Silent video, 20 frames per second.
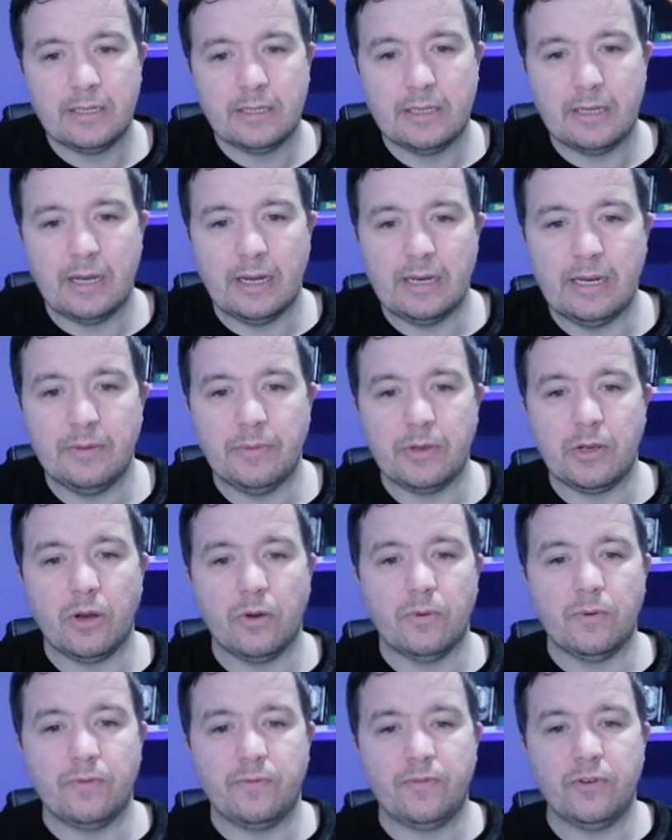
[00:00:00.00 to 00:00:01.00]
and here we
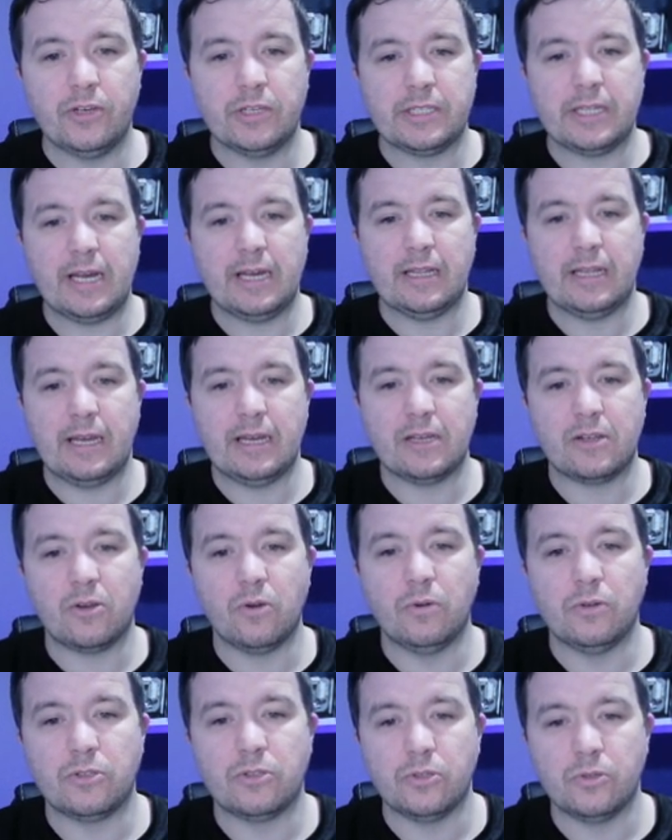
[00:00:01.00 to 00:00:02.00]
go. First highlight
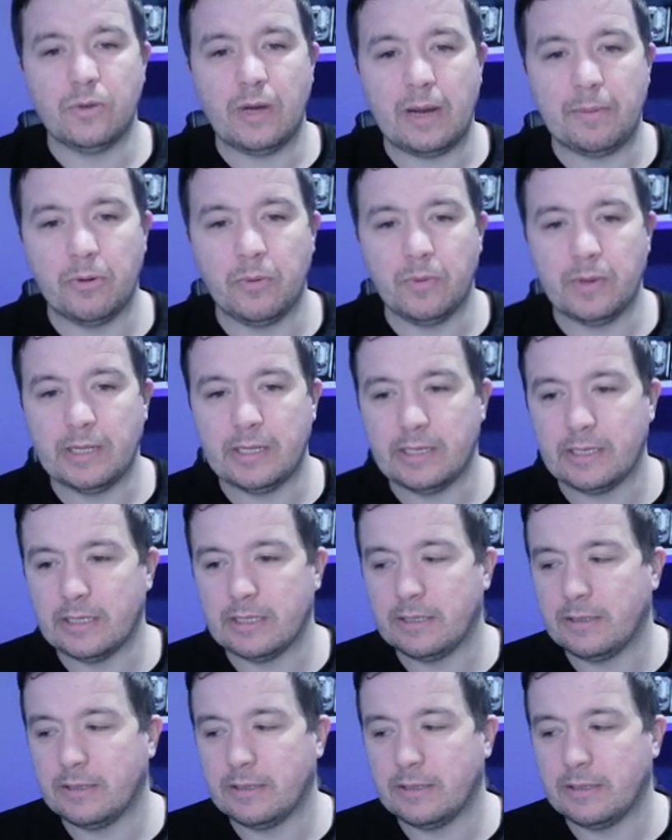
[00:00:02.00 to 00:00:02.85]
going to Apoel here.